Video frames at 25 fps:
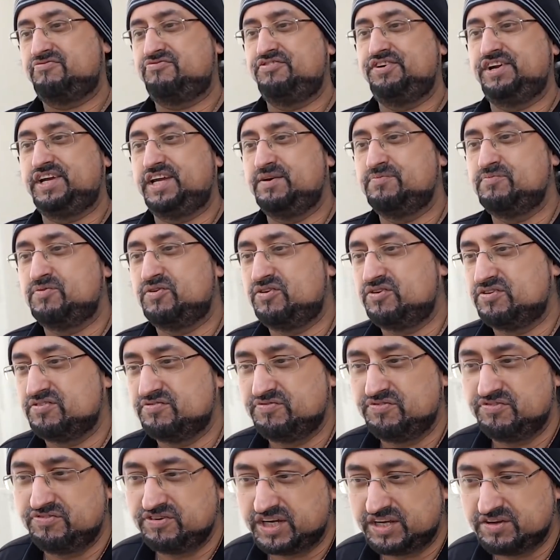
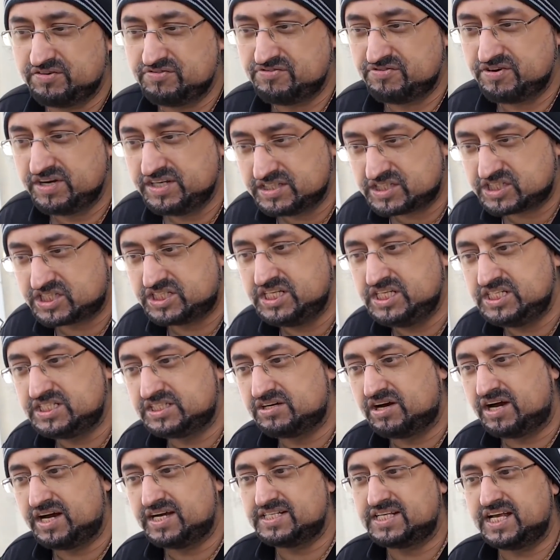freaking rinse these
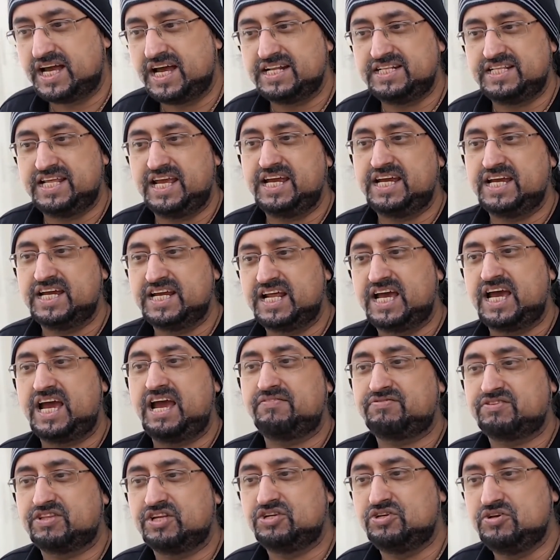guys out. They're gonna
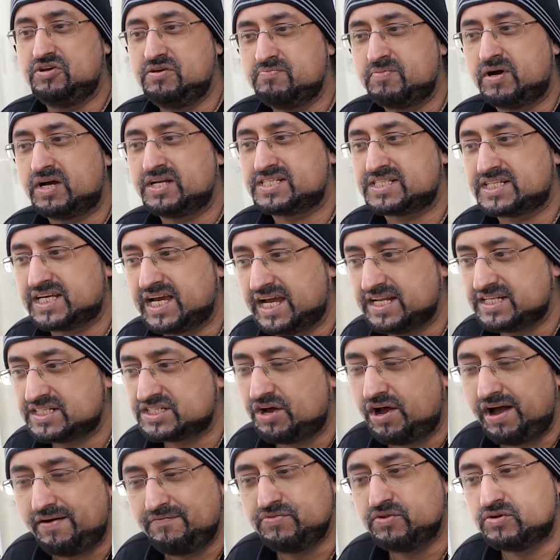have to do my scan.
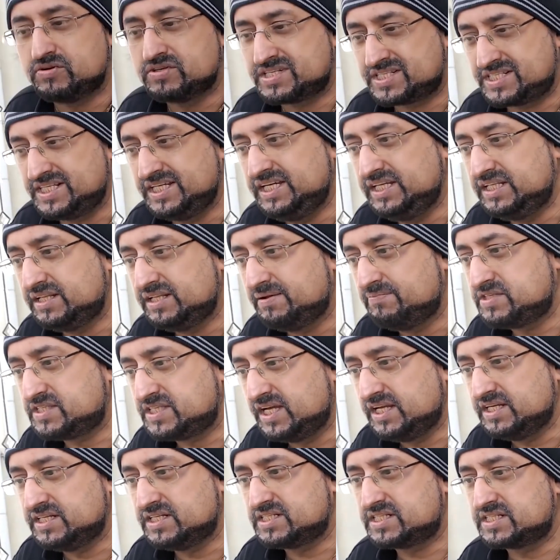So I've not seen them
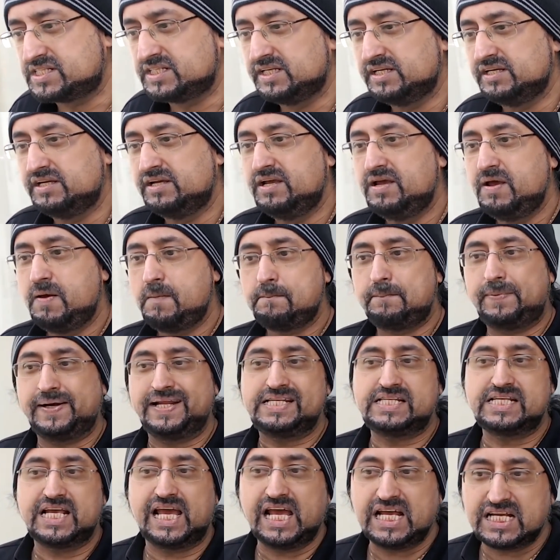since, but
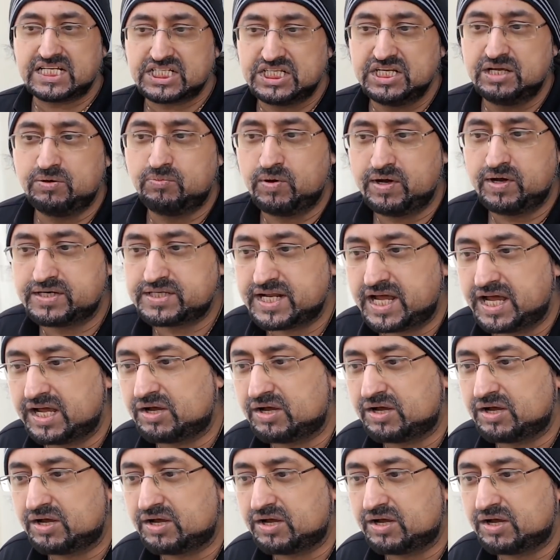it's actually worked
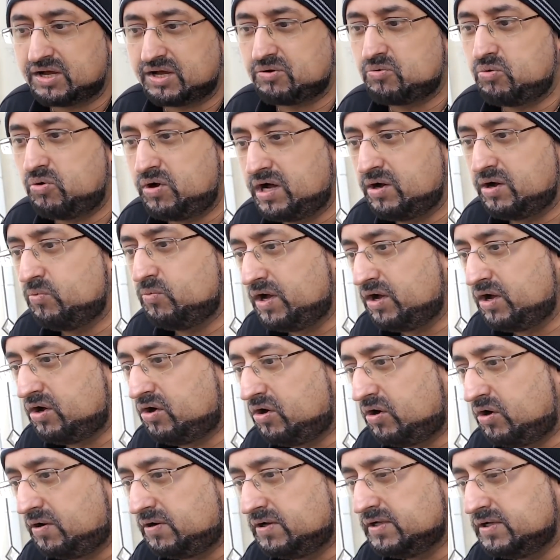out quite well.
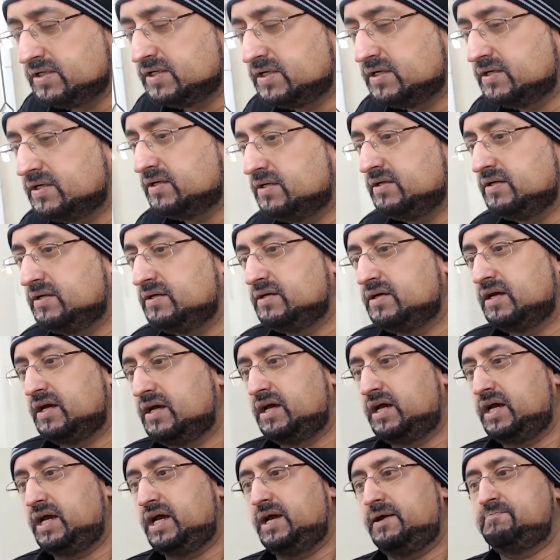
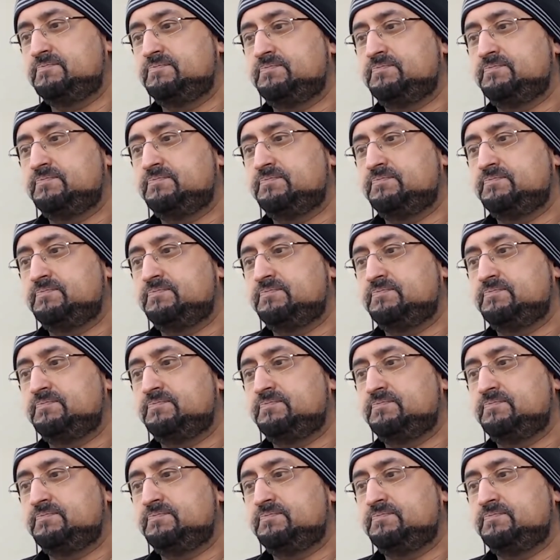I'm